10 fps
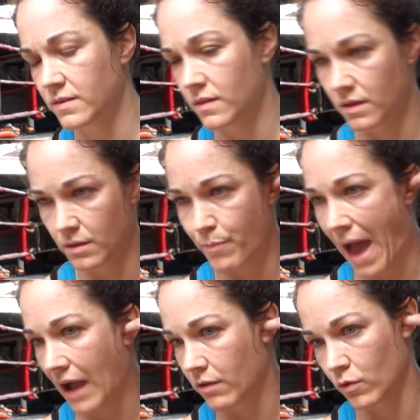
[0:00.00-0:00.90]
the
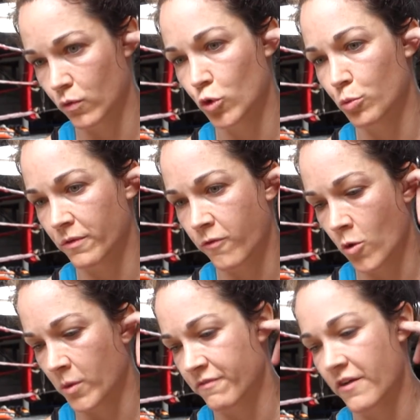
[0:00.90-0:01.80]
back of the room
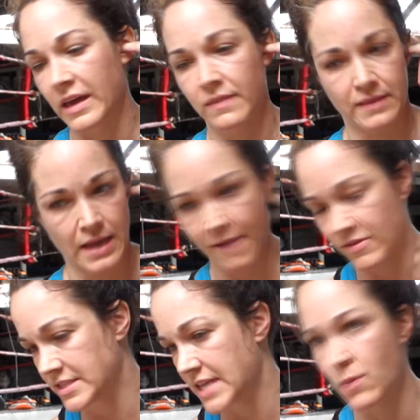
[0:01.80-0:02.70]
before we fight. Like they have
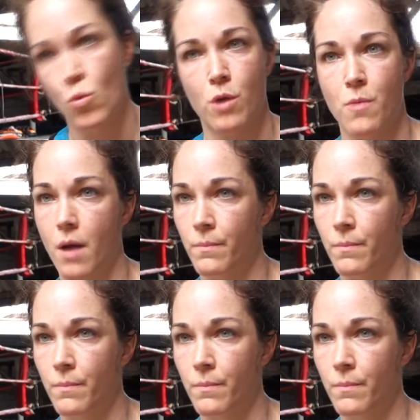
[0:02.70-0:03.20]
the same warm up.